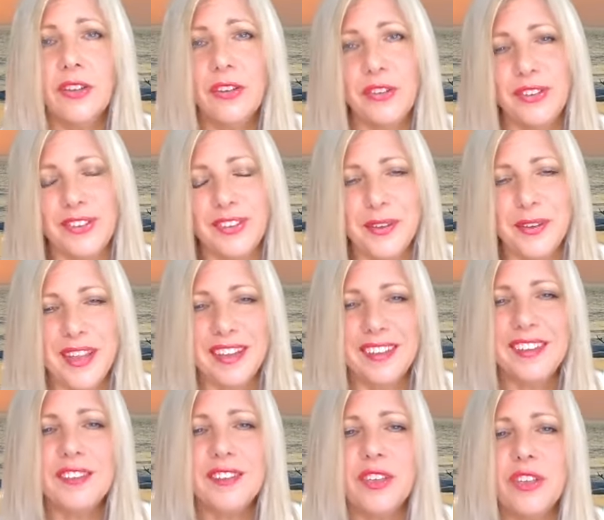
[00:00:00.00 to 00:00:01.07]
So
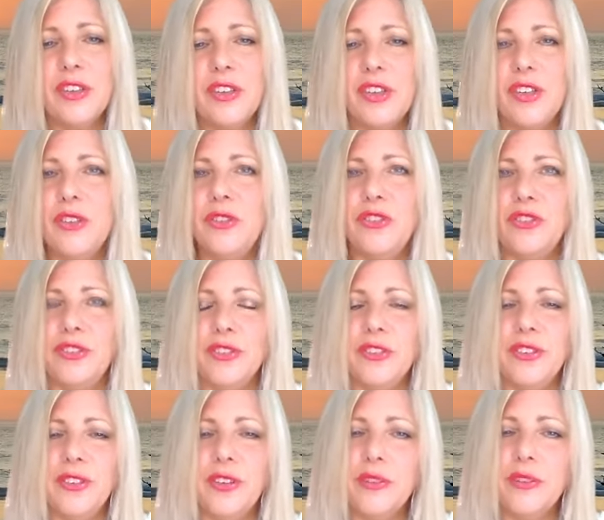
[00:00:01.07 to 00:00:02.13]
that is the
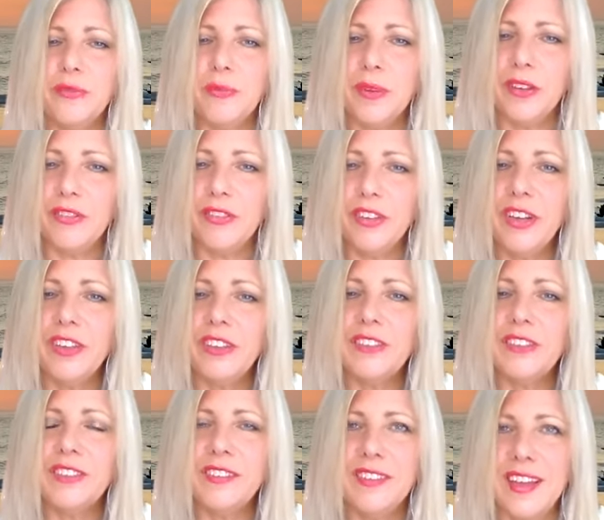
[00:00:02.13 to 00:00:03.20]
conclusion of my
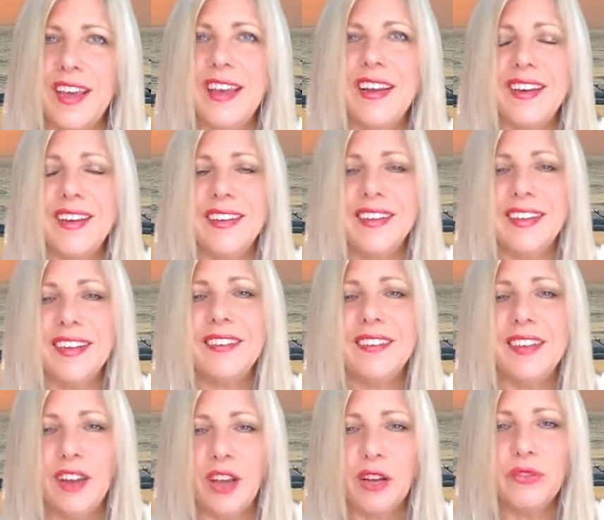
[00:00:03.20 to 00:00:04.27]
first day in
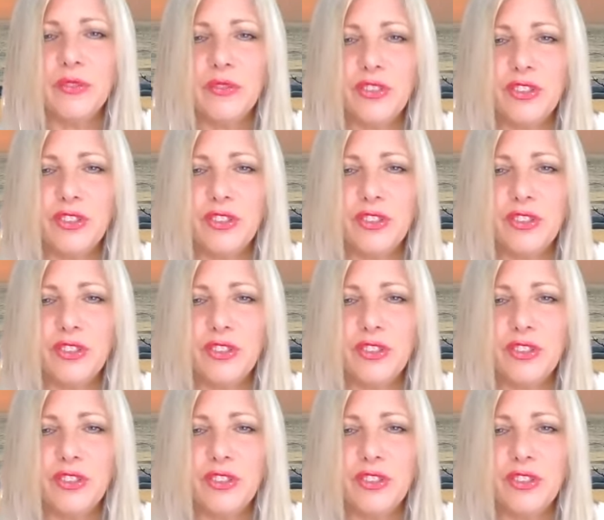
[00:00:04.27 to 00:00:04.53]
the life of